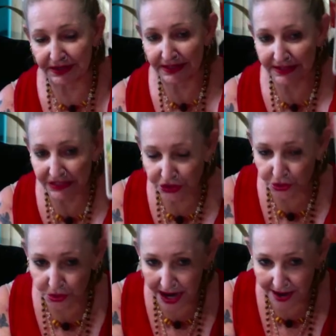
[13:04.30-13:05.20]
that this
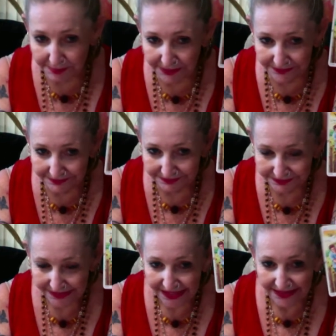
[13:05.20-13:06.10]
crop
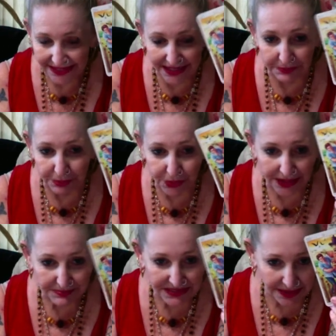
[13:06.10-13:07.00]
they can put
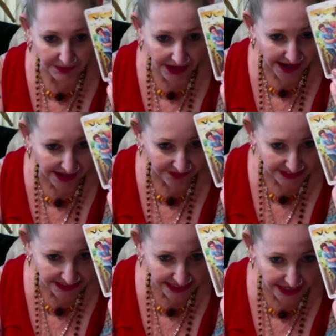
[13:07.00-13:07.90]
up some kind of a
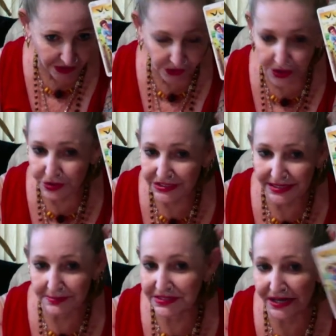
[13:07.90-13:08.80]
scarecrow,
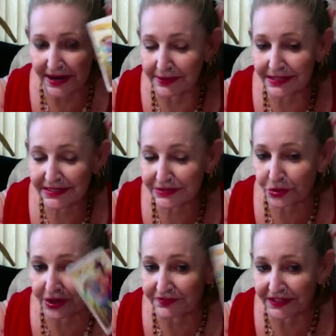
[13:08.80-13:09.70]
some
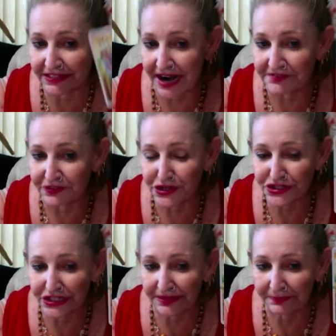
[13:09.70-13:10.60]
sort of a
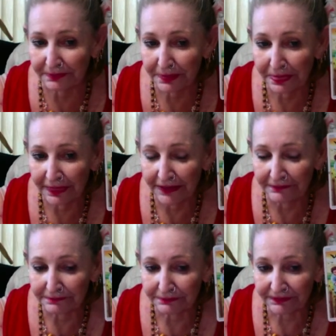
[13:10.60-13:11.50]
diversion
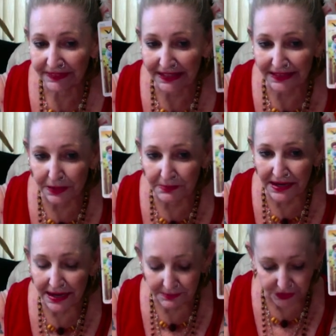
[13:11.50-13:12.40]
that they'll
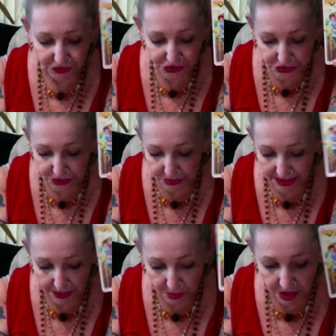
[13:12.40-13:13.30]
be able to
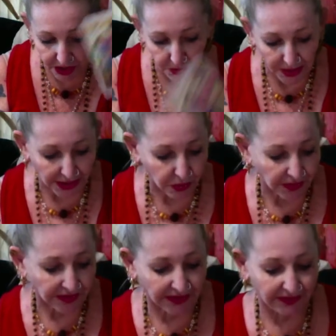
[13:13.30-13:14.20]
uh, walk away
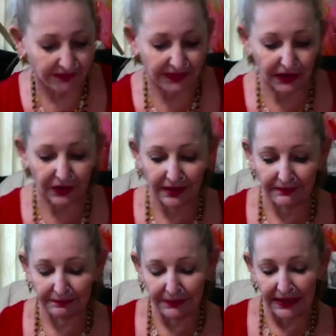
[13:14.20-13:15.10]
with their
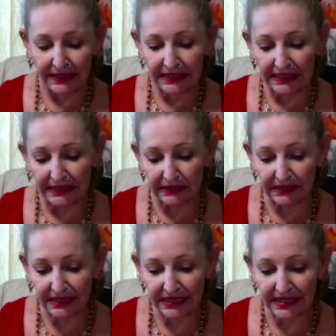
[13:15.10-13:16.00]
ill
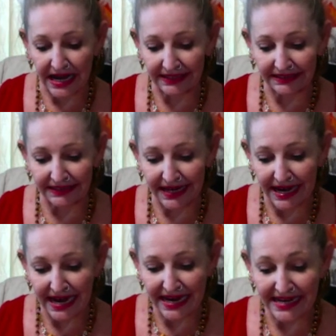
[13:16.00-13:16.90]
gotten
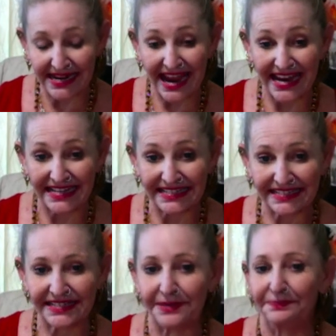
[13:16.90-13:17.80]
gains.